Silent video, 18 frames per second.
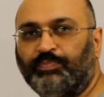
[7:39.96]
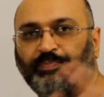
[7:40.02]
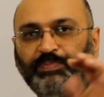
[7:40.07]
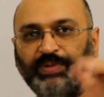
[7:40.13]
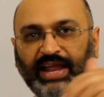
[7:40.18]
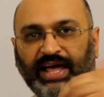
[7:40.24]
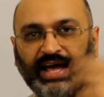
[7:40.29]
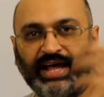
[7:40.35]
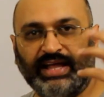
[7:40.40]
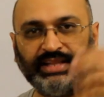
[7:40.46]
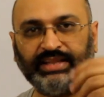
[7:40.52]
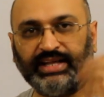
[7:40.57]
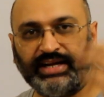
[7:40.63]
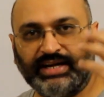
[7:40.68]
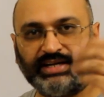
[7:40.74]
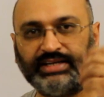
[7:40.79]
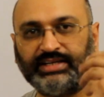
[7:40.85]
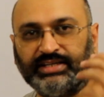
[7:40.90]
to plan
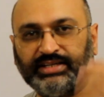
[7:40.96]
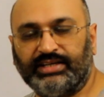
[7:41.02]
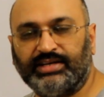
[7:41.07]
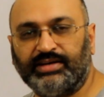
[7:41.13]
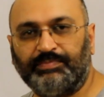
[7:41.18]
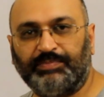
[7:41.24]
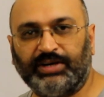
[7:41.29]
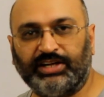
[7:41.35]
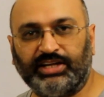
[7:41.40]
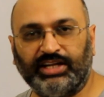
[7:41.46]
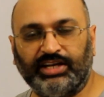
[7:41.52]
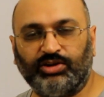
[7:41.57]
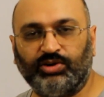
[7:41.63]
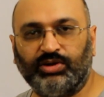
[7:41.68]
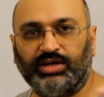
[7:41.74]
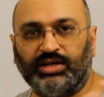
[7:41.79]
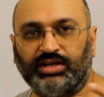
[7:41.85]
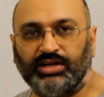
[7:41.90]
that
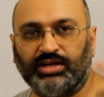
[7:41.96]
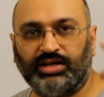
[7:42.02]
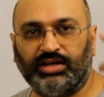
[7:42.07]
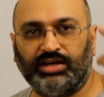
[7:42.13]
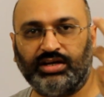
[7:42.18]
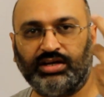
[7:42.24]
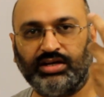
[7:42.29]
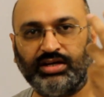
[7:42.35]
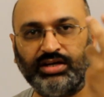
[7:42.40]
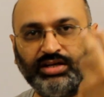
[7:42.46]
particular